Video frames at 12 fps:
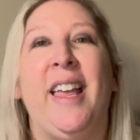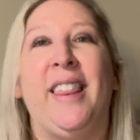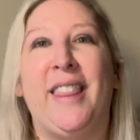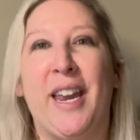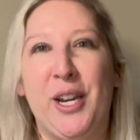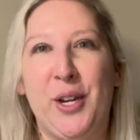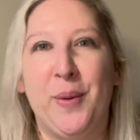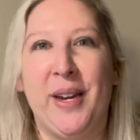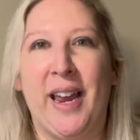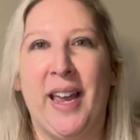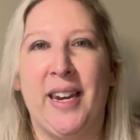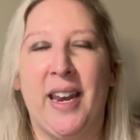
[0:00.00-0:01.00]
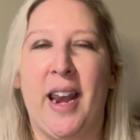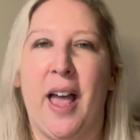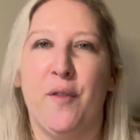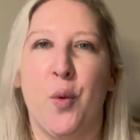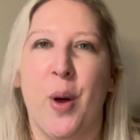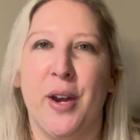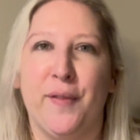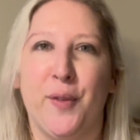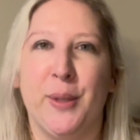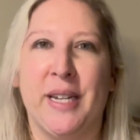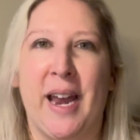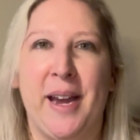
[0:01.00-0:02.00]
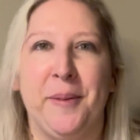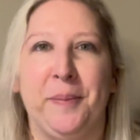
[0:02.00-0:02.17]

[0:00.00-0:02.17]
Thank you again and have a wonderful day.